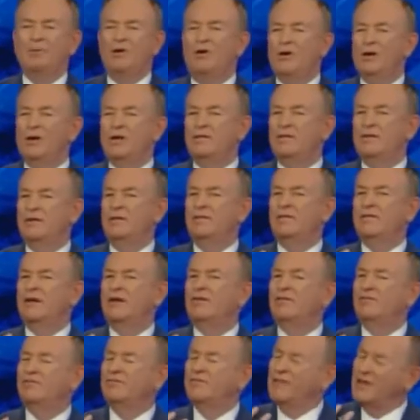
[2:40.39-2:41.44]
Party,
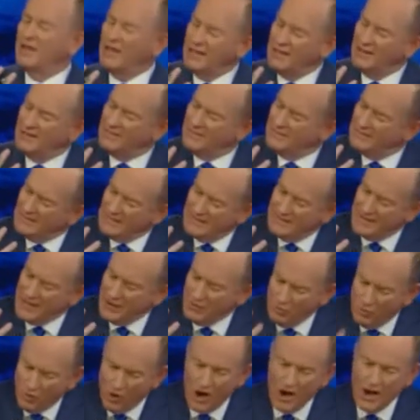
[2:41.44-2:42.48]
they
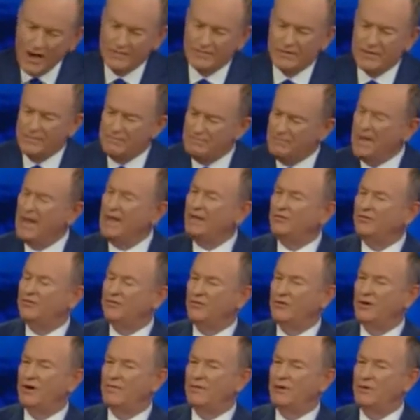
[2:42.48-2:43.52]
want the best
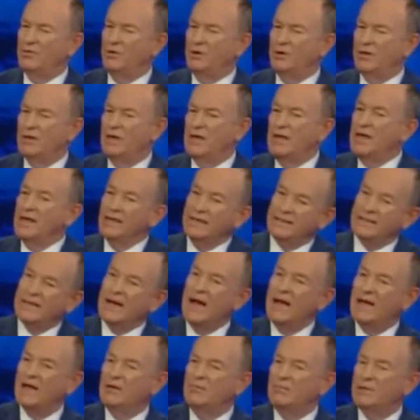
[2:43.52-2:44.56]
for everyone.
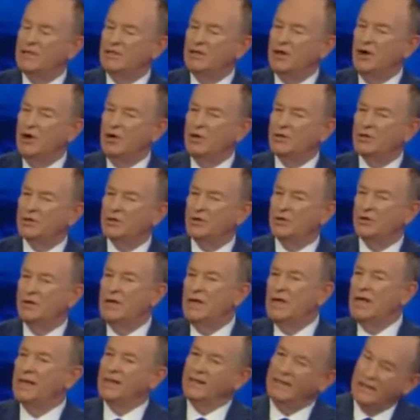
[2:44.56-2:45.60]
Entitlement culture.
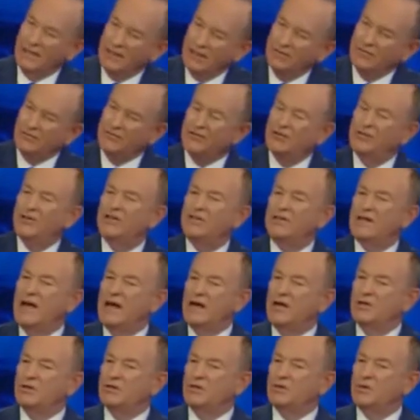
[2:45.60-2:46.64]
Give to the
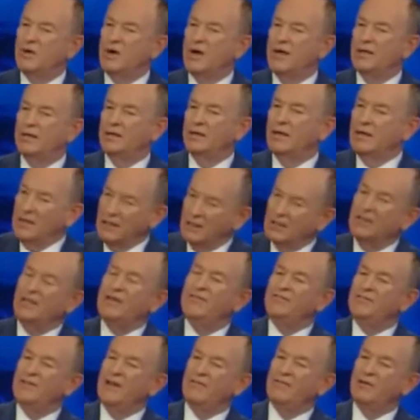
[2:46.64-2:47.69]
downtrodden.
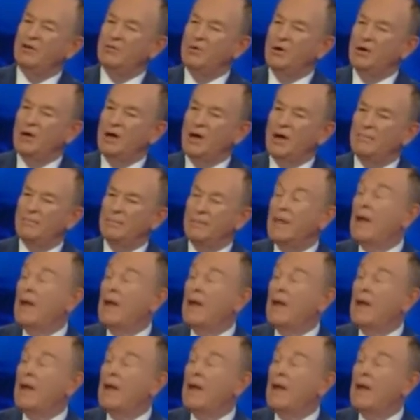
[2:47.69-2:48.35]
Lift everyone up.